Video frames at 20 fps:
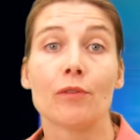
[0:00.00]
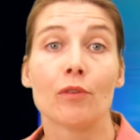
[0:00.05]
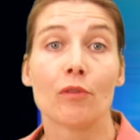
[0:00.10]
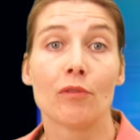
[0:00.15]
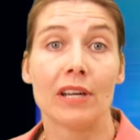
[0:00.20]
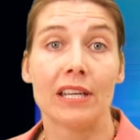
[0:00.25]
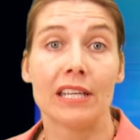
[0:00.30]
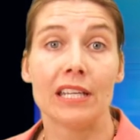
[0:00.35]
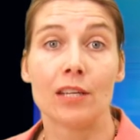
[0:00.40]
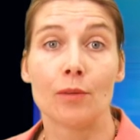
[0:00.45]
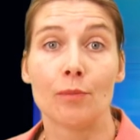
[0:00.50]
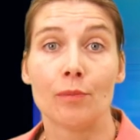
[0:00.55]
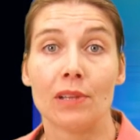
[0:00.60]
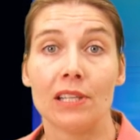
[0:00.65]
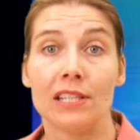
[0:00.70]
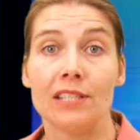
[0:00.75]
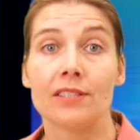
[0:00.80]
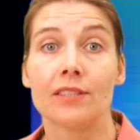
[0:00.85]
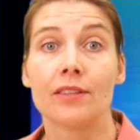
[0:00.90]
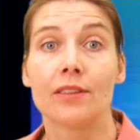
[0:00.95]
already
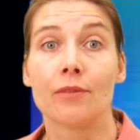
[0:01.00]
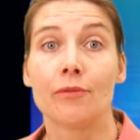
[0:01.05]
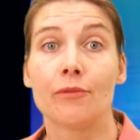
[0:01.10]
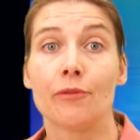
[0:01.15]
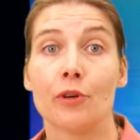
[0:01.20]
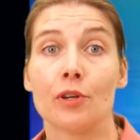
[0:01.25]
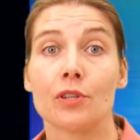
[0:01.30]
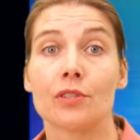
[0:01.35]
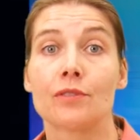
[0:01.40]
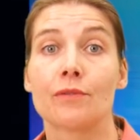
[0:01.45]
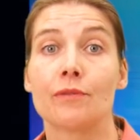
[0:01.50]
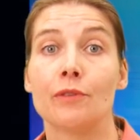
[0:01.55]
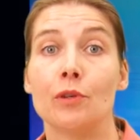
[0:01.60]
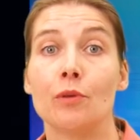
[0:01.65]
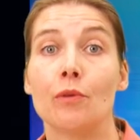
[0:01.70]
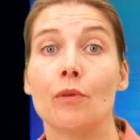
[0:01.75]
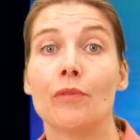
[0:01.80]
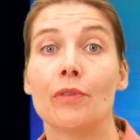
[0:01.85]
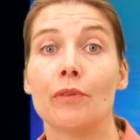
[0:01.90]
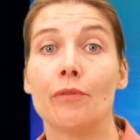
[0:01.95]
completed the first few
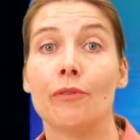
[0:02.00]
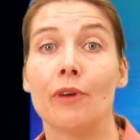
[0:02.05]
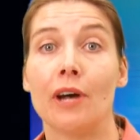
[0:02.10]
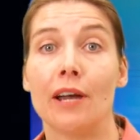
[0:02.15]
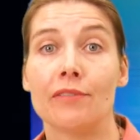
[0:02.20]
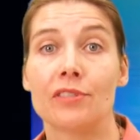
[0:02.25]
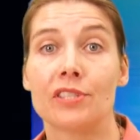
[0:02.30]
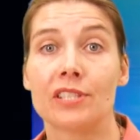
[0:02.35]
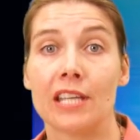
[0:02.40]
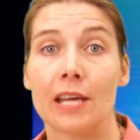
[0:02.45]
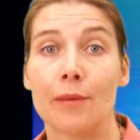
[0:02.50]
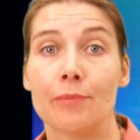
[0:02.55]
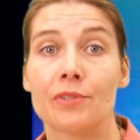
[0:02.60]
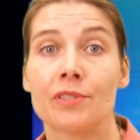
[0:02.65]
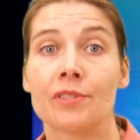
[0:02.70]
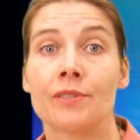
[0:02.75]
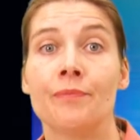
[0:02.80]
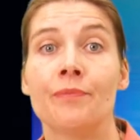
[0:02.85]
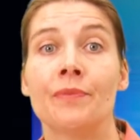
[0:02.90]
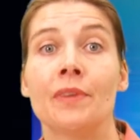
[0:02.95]
of the 5
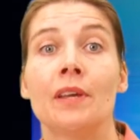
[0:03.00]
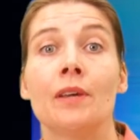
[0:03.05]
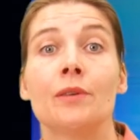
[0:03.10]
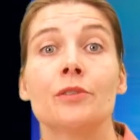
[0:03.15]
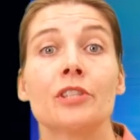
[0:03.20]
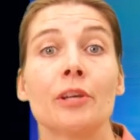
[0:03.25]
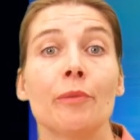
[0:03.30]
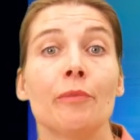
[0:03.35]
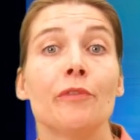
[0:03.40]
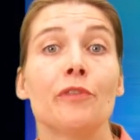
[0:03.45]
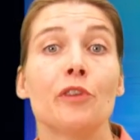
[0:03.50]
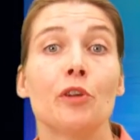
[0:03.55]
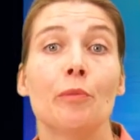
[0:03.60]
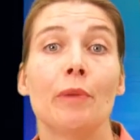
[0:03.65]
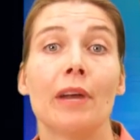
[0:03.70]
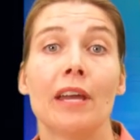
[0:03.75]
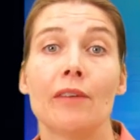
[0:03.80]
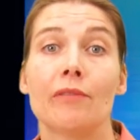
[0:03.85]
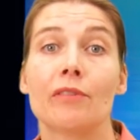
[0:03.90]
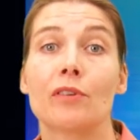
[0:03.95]
steps. Some of you
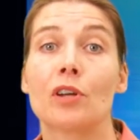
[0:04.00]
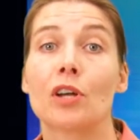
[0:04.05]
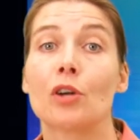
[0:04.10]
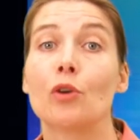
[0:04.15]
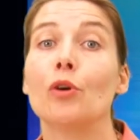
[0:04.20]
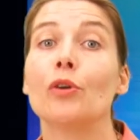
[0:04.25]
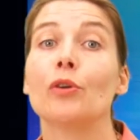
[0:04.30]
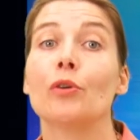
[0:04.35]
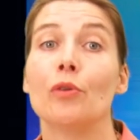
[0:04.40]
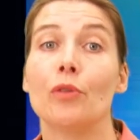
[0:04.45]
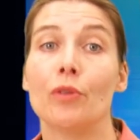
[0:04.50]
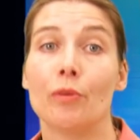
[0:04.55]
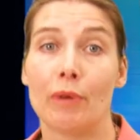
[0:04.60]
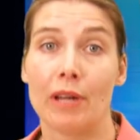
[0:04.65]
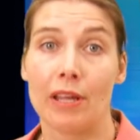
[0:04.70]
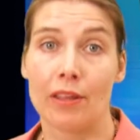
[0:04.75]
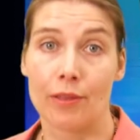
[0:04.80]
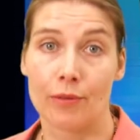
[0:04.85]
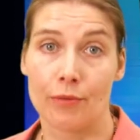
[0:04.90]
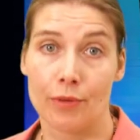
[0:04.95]
may have gone all the
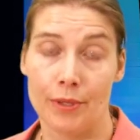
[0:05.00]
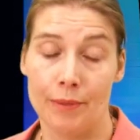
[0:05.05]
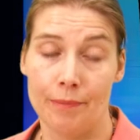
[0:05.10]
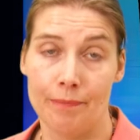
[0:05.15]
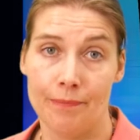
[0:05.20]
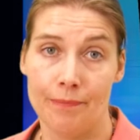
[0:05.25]
way through.